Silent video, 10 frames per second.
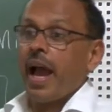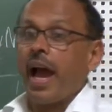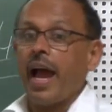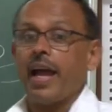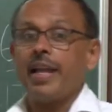
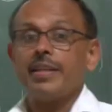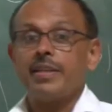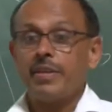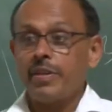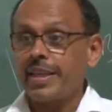and
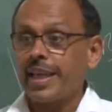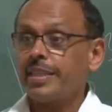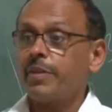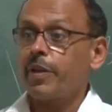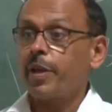in
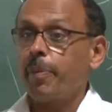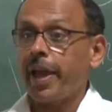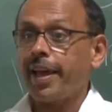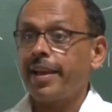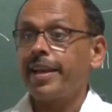case of a
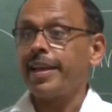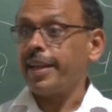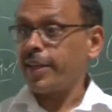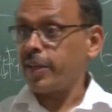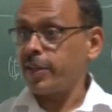repair,
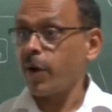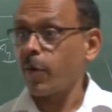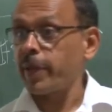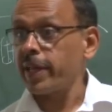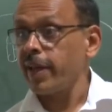there will
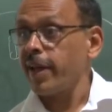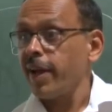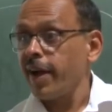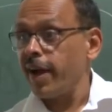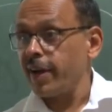be
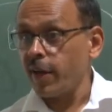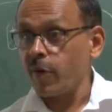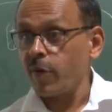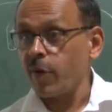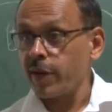a
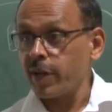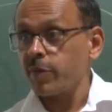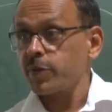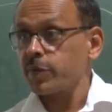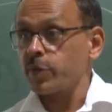downloading
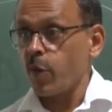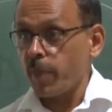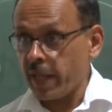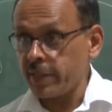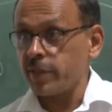of so
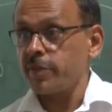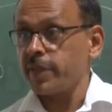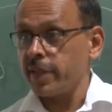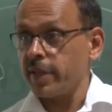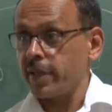much of
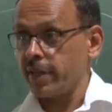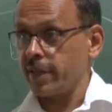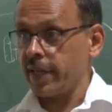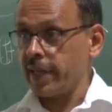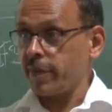the
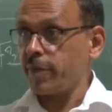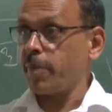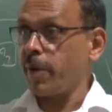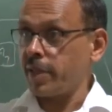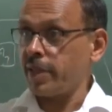data
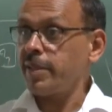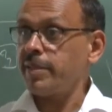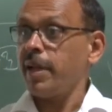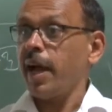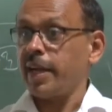from others
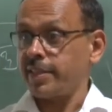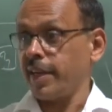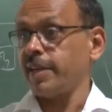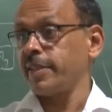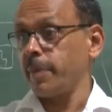and
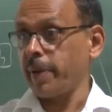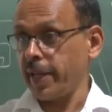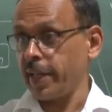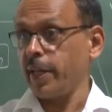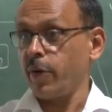starts
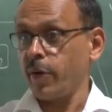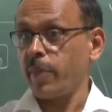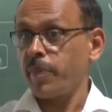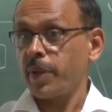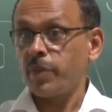repairing a node.
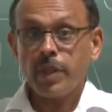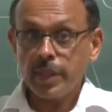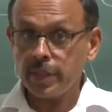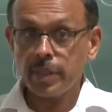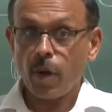So,
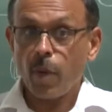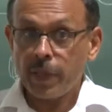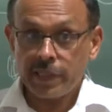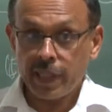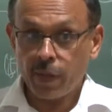this is
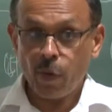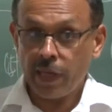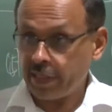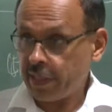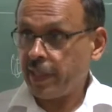obviously
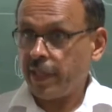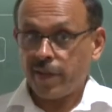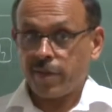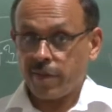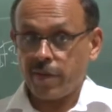quite
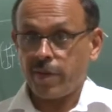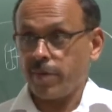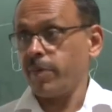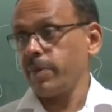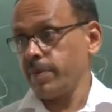
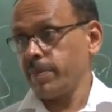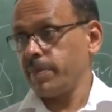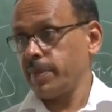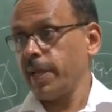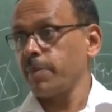uh,
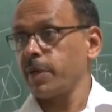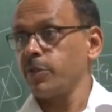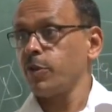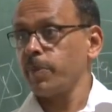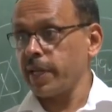time
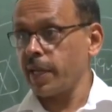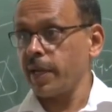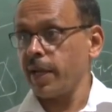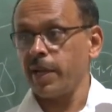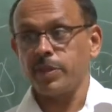consuming
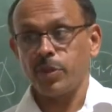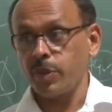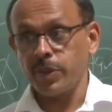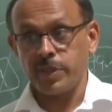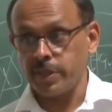and, and so
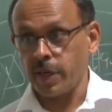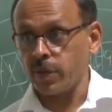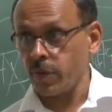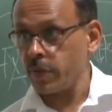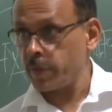it is
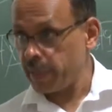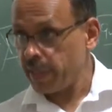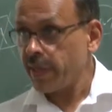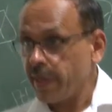not going to be